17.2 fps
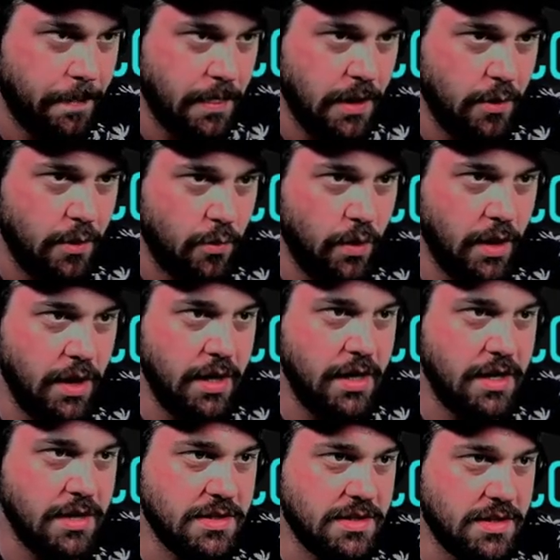What
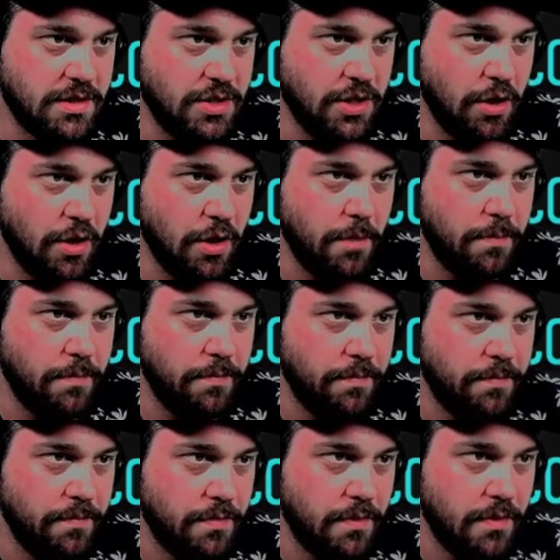is the term
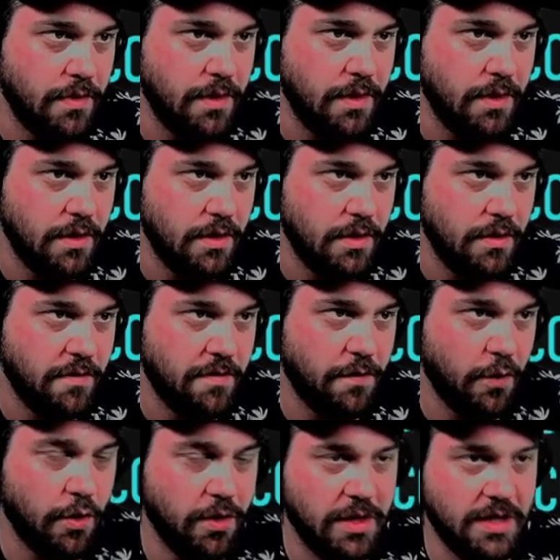
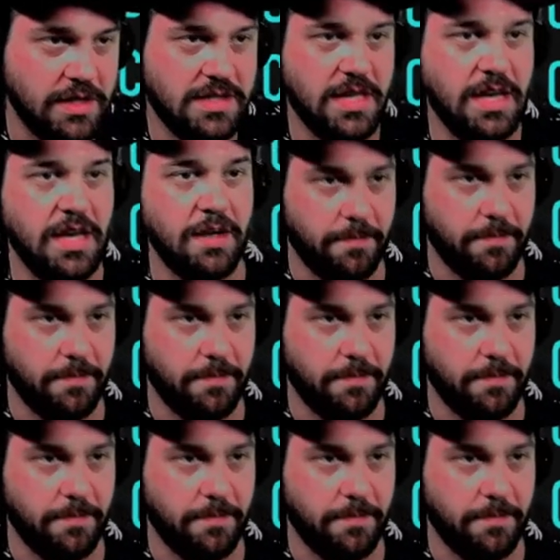for this thing?